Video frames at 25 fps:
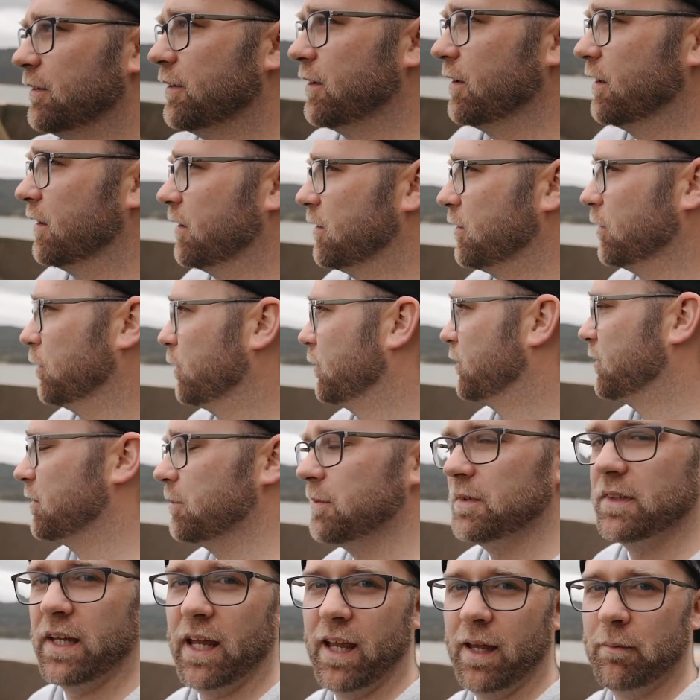to this awesome
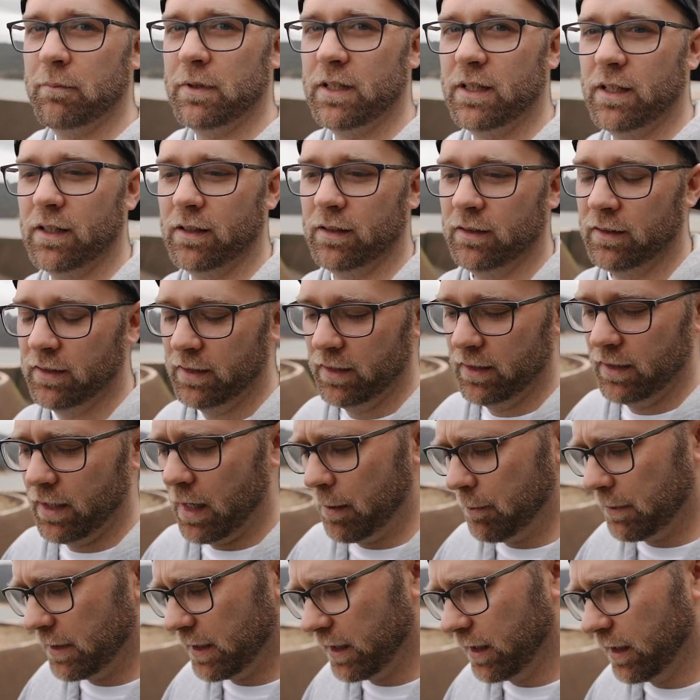dam here.
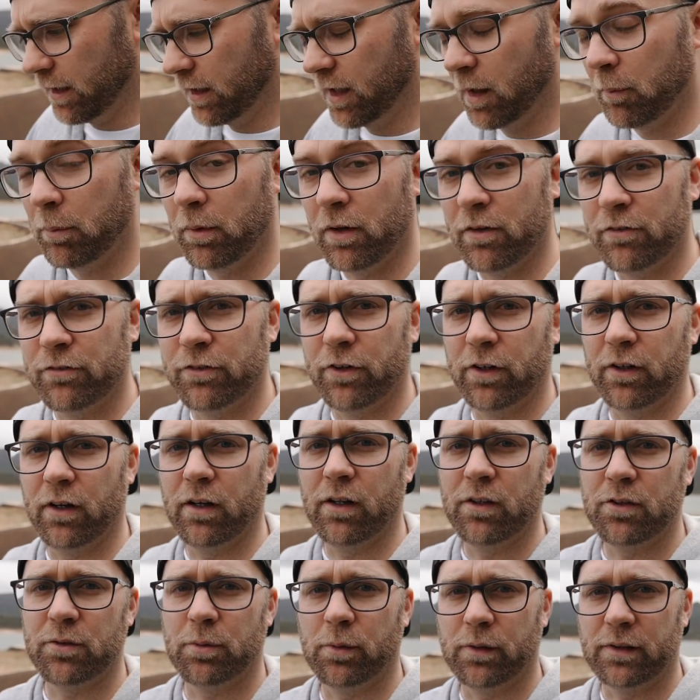I'm going to get a couple of
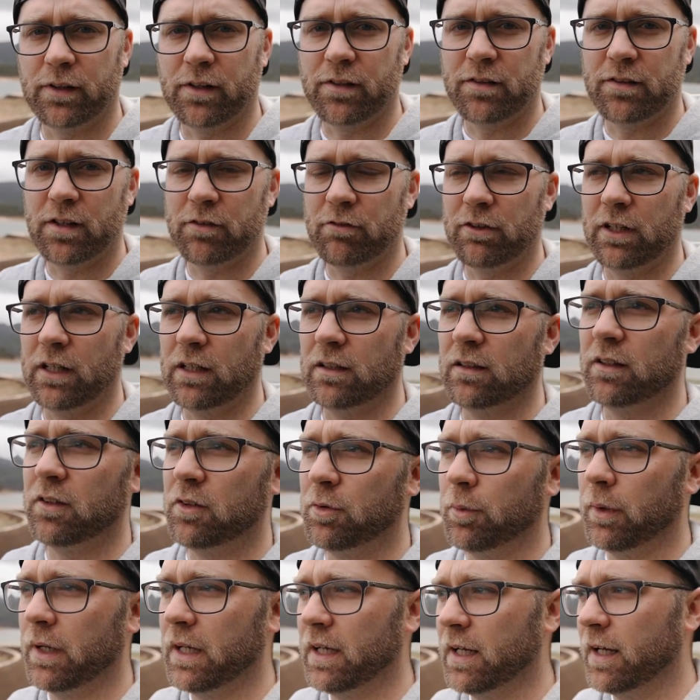photos with the
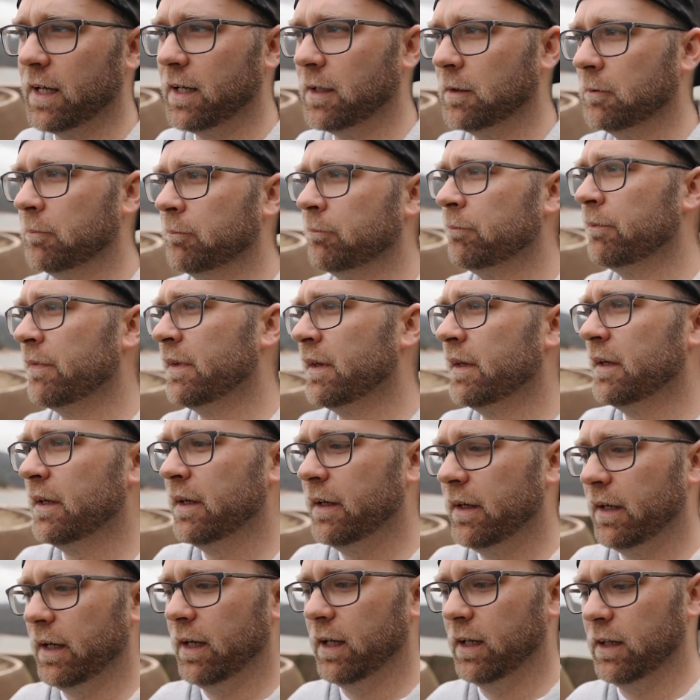17-28
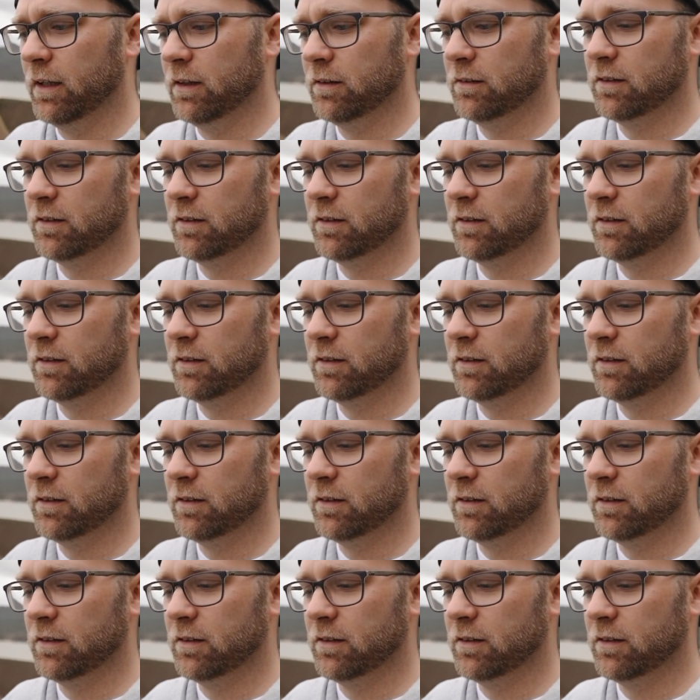and